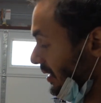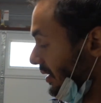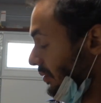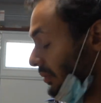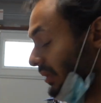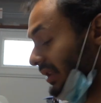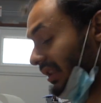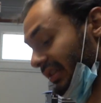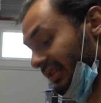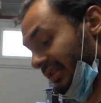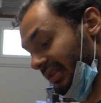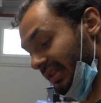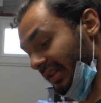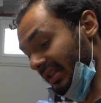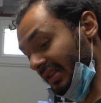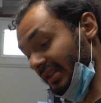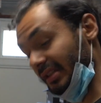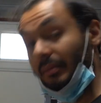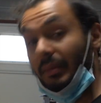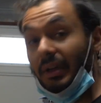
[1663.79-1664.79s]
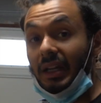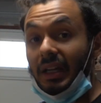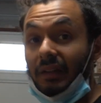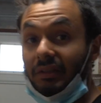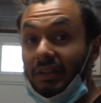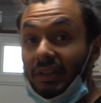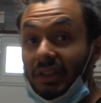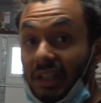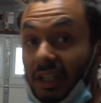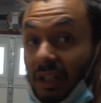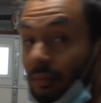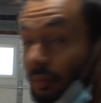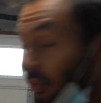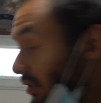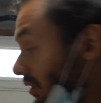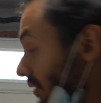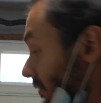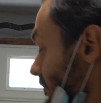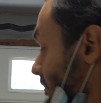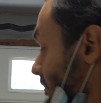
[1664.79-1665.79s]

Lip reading: a bigger size, I might have to keep one.